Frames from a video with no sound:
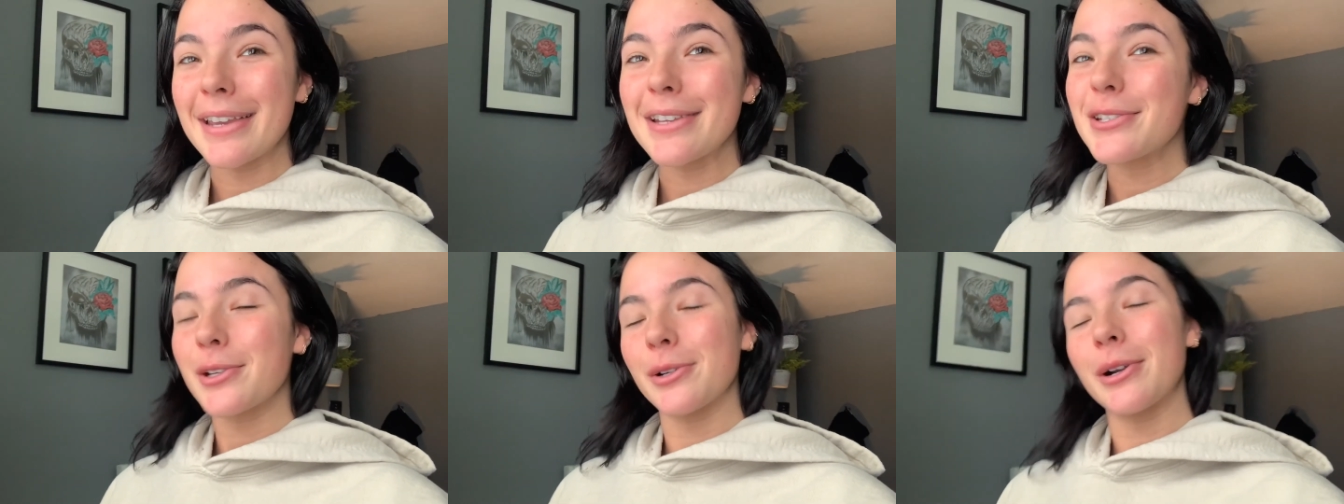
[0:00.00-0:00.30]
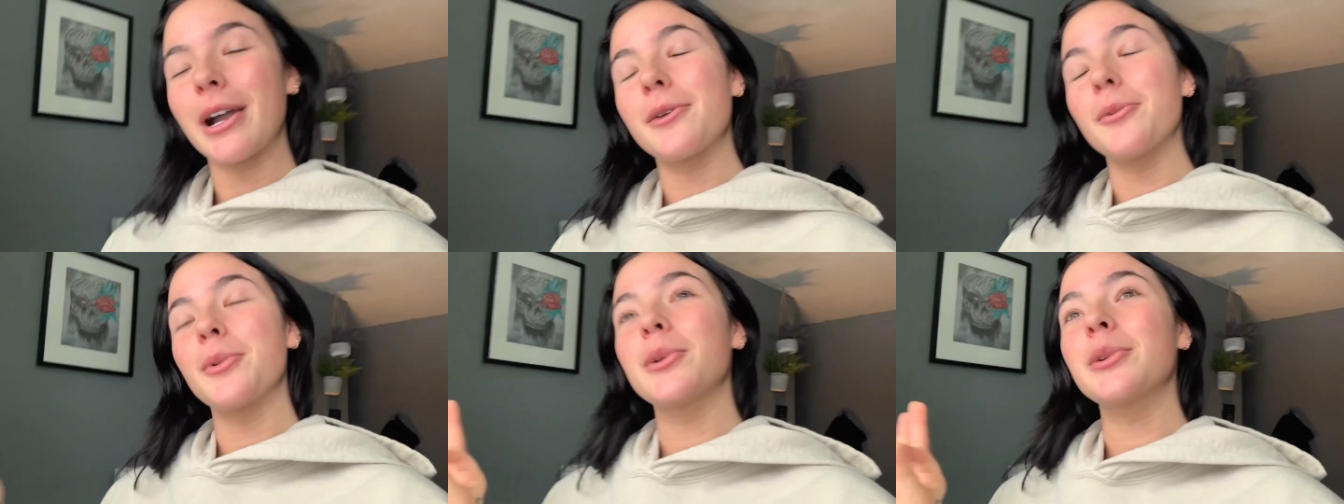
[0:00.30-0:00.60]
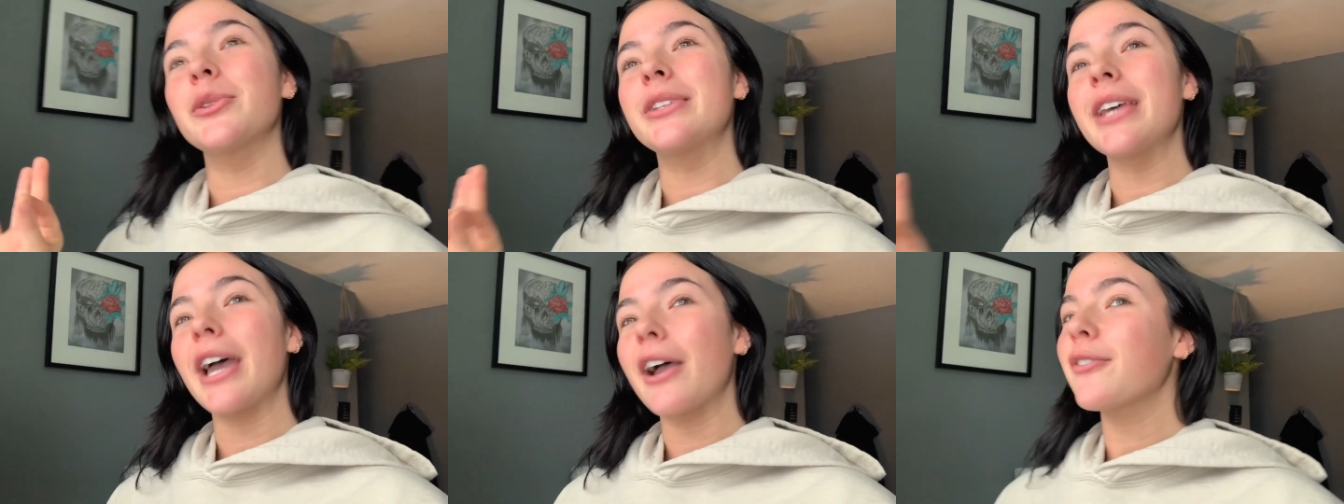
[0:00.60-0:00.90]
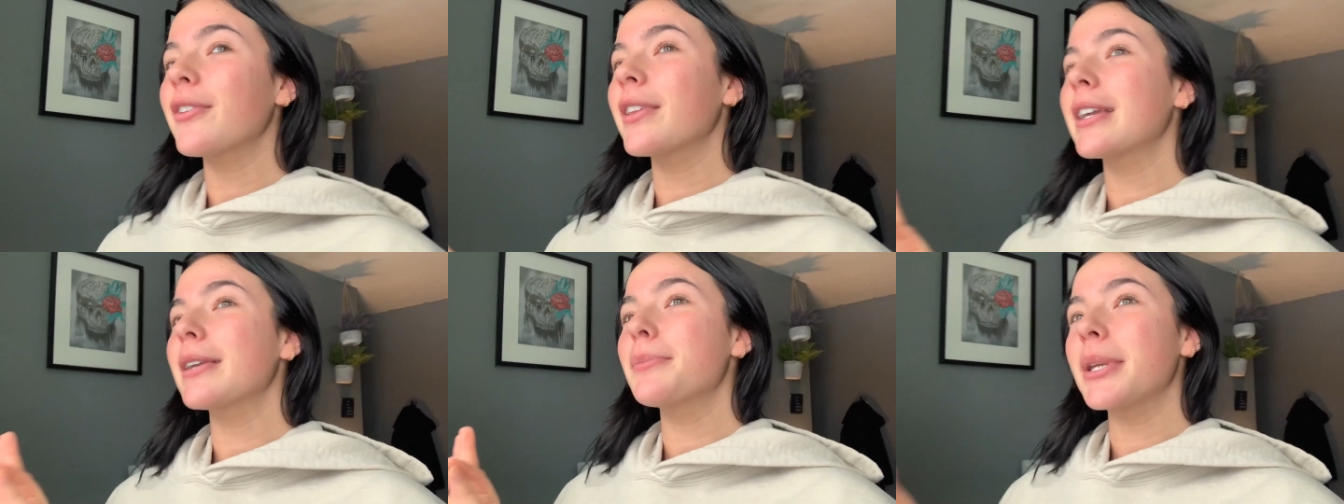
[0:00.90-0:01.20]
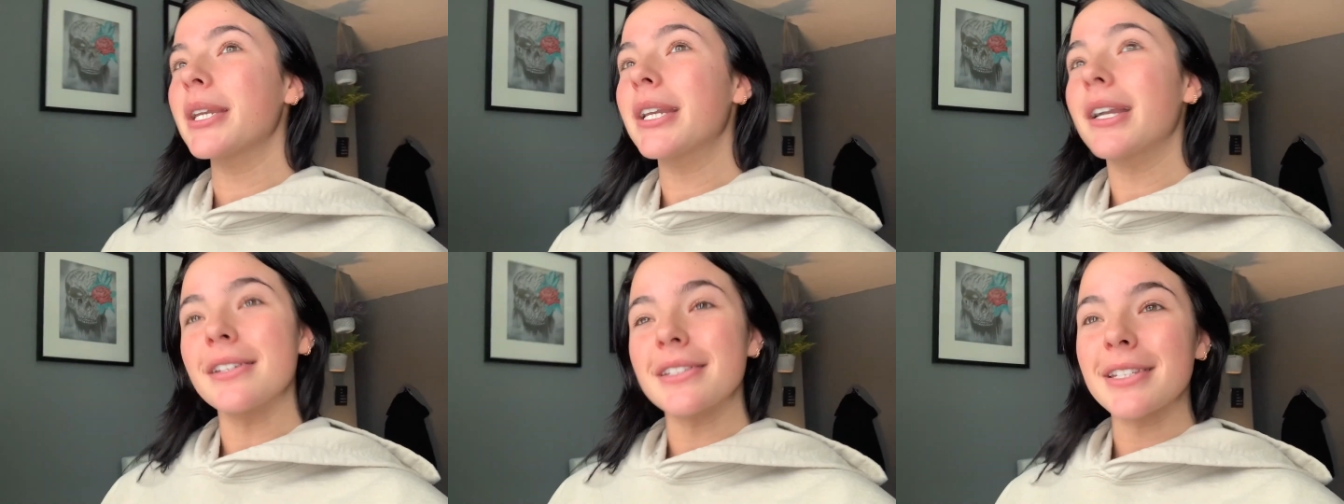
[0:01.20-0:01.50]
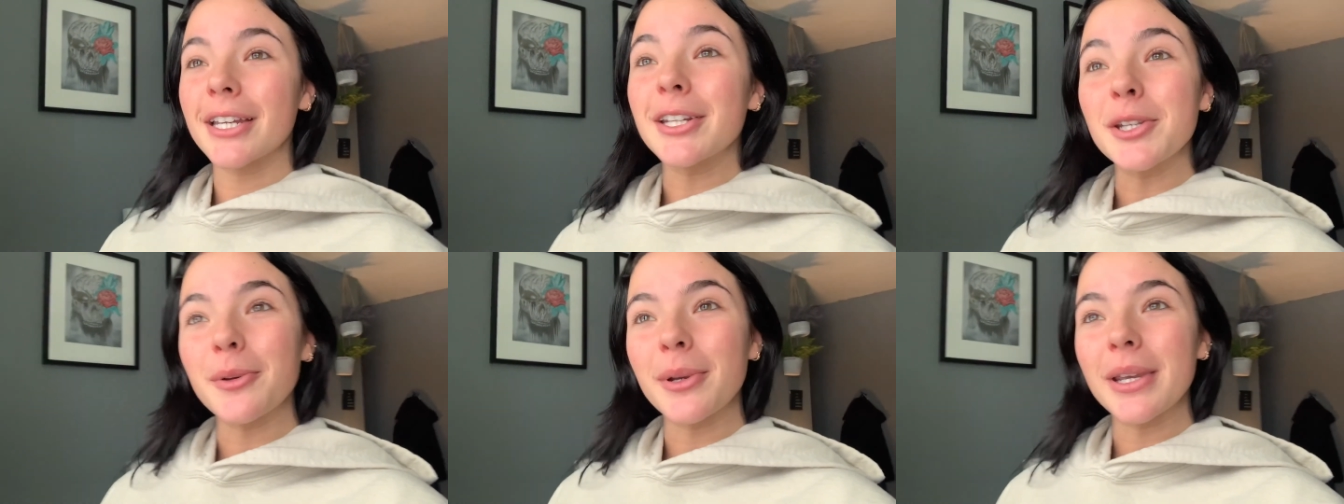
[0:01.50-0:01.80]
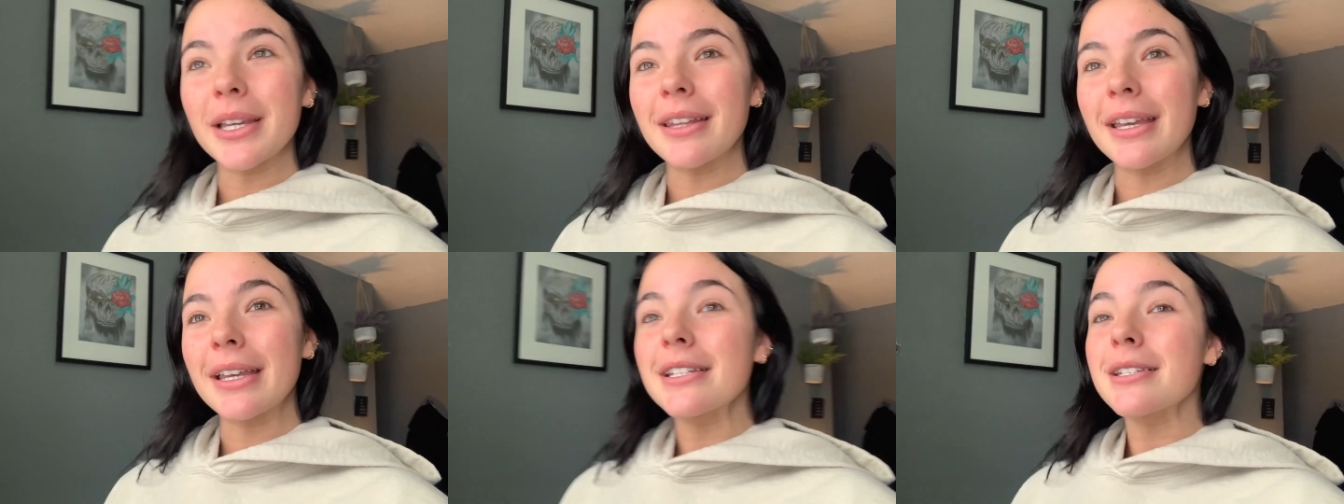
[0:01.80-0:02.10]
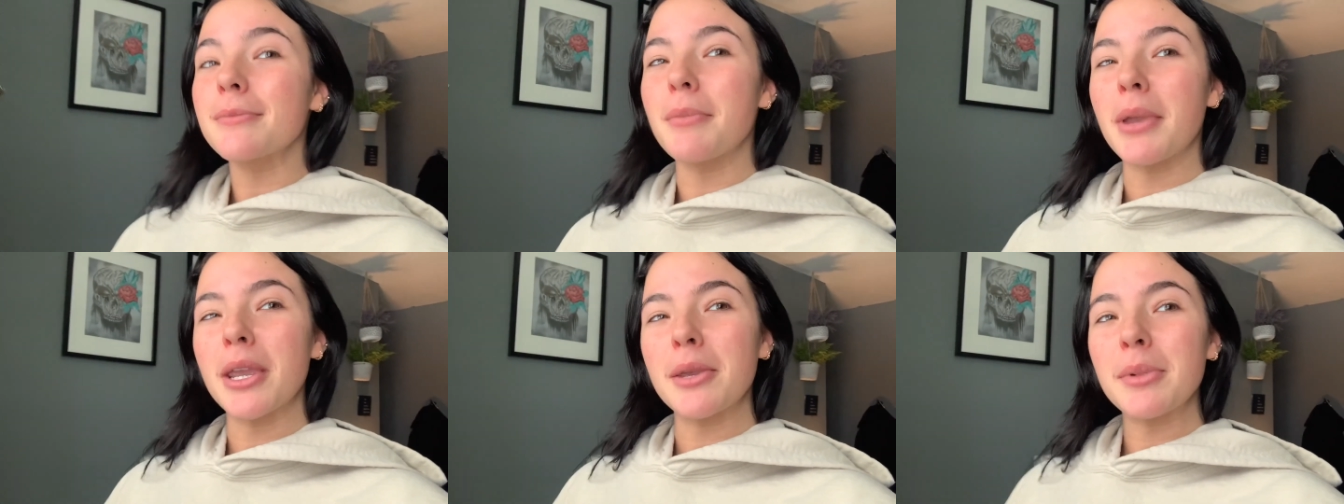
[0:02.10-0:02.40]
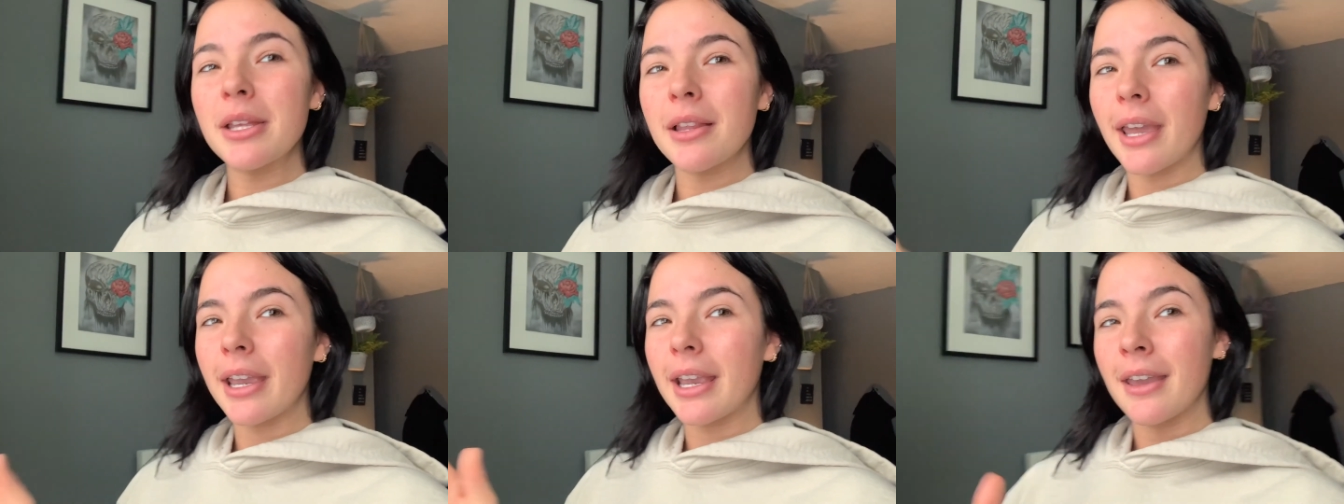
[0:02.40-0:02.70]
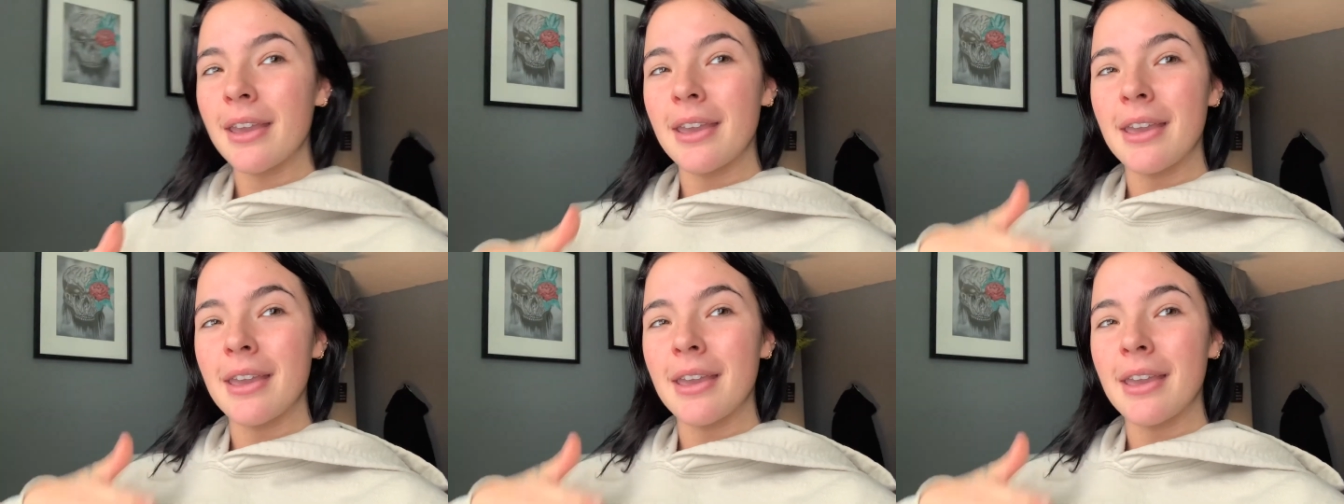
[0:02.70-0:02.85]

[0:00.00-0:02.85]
so I will definitely be continuing this maybe like